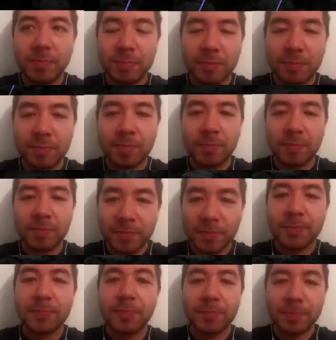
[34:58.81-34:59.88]
estimated
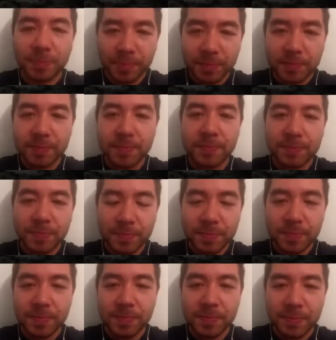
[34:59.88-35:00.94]
it based on the
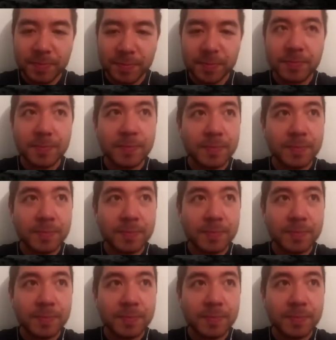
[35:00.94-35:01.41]
pixels and the